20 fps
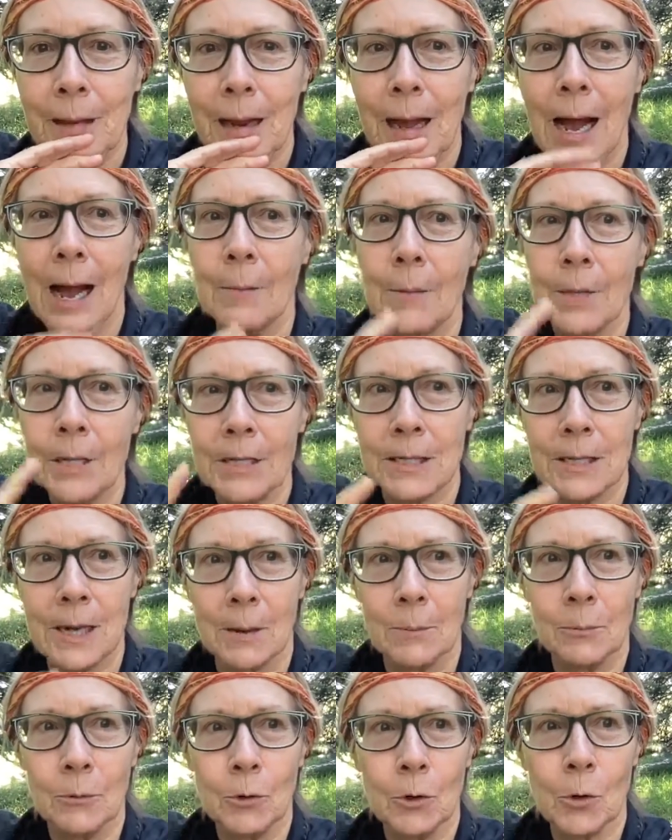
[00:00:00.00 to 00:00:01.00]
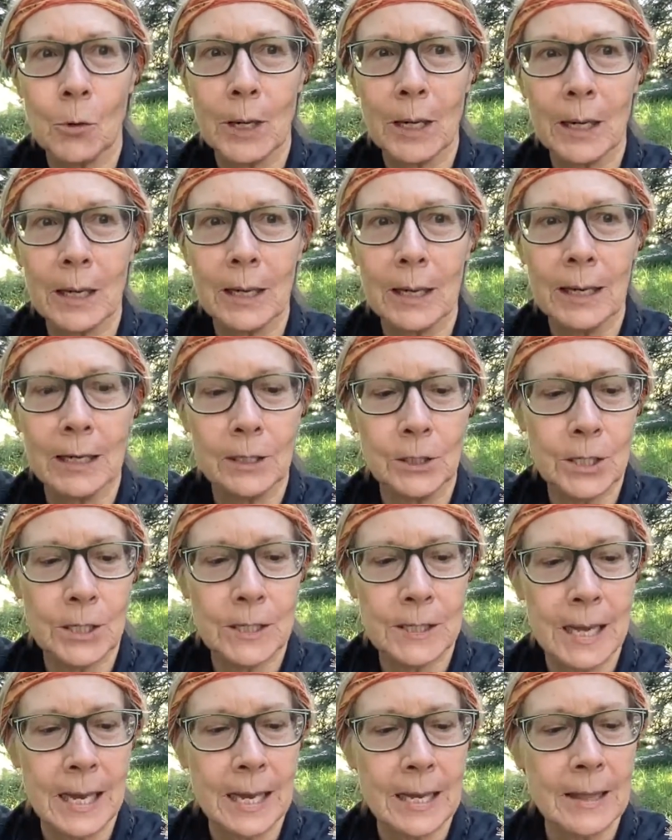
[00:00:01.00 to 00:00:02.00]
I'm going to stop real quick and just
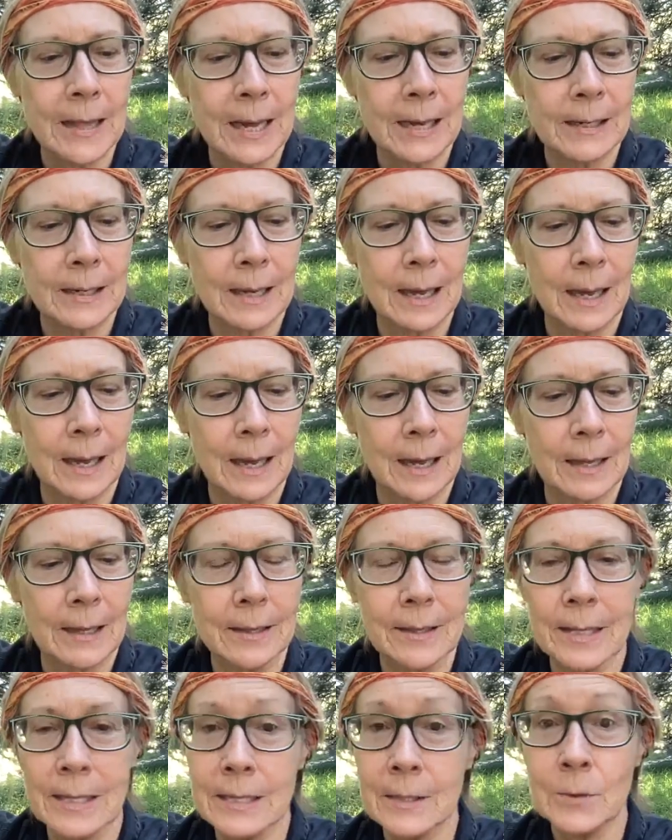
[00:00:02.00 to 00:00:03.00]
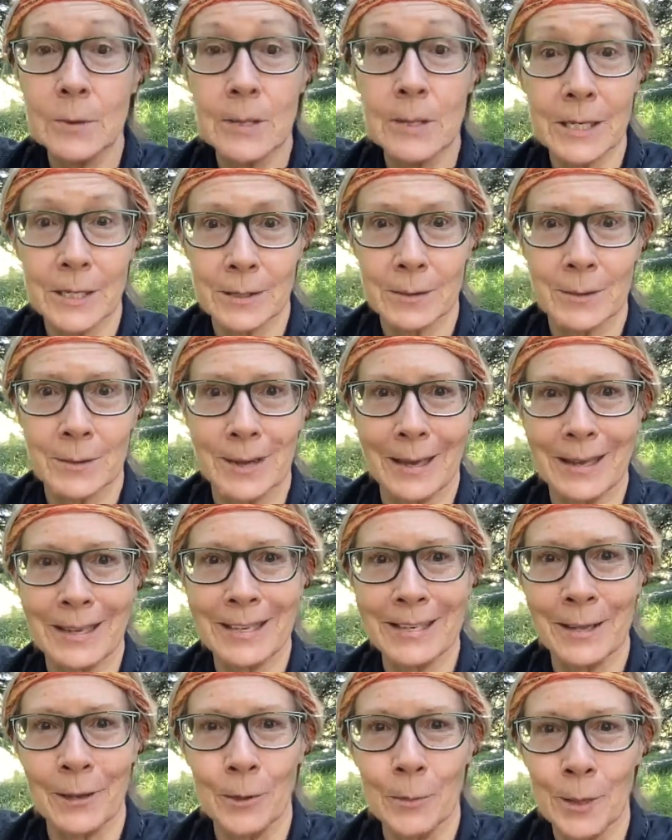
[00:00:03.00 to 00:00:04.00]
say that uh, this this is a
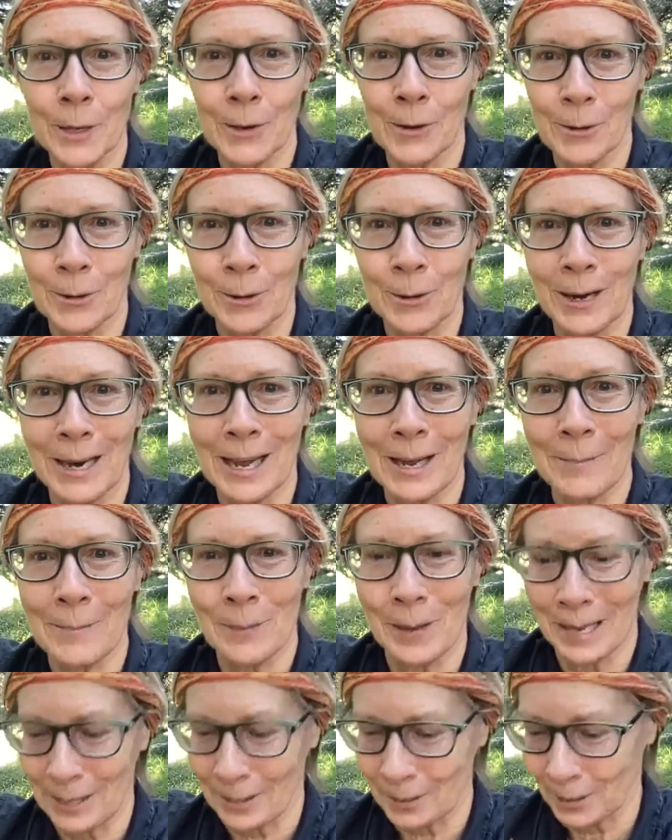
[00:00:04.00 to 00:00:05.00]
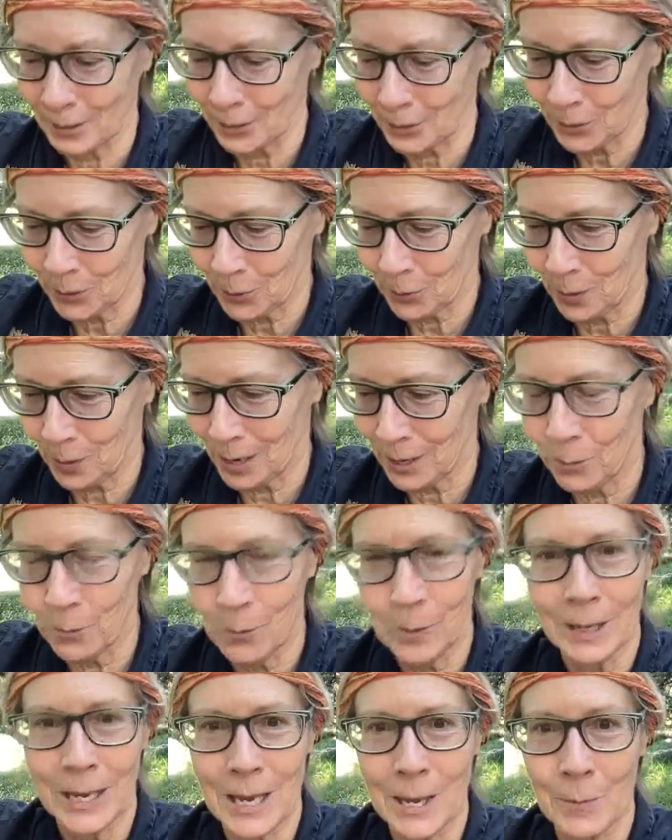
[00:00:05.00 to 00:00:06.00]
little bit longer than I had planned on, so I don't want
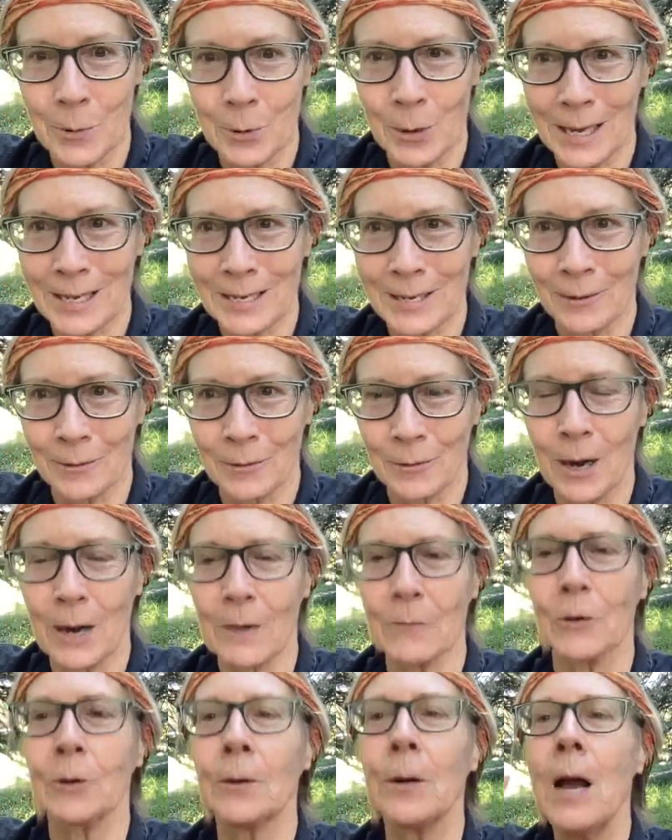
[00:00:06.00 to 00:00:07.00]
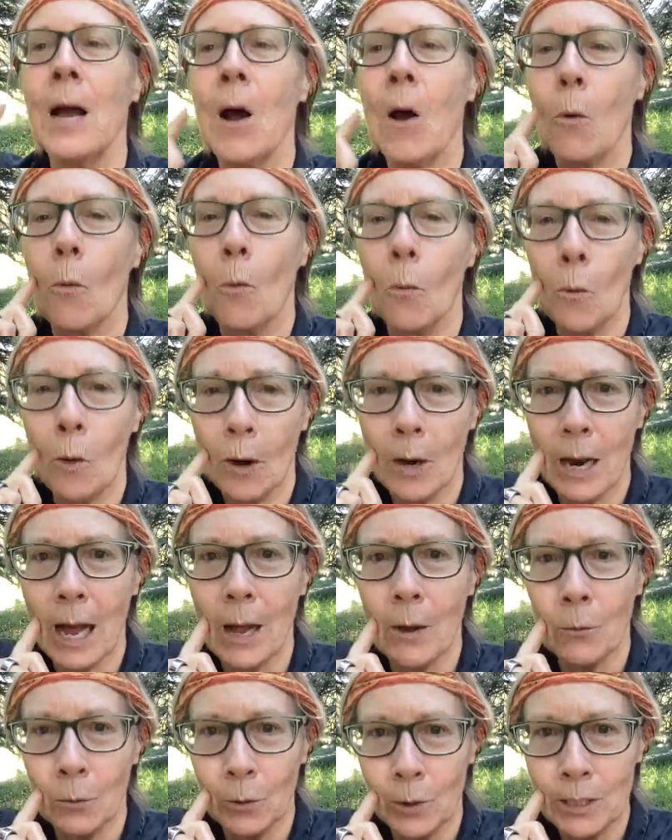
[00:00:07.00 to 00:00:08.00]
to keep you guys here forever. What I
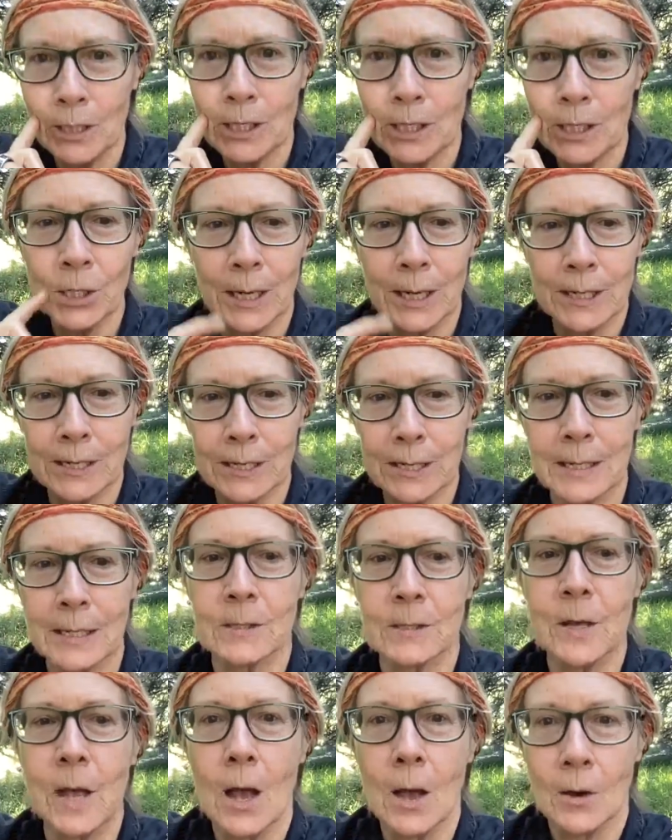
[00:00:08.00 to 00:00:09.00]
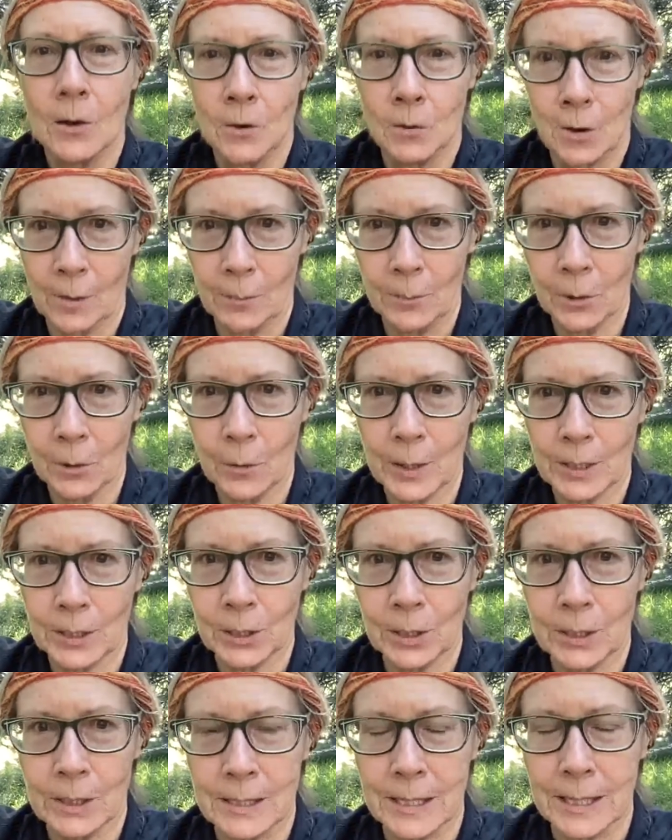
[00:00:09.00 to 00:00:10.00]
would suggest is drop your
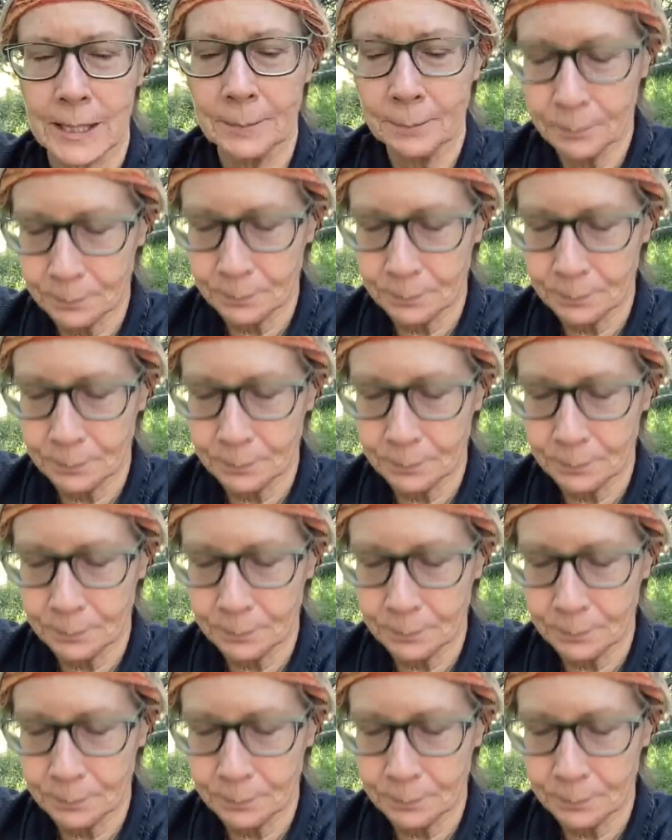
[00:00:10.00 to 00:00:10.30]
questions in.